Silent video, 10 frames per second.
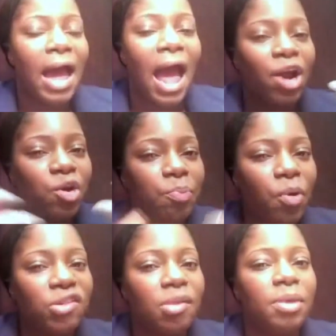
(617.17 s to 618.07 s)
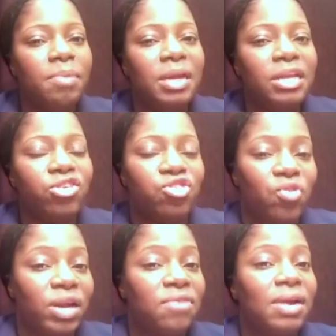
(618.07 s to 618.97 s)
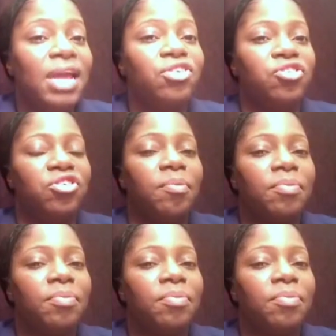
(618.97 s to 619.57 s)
I could possibly be destroying a relationship.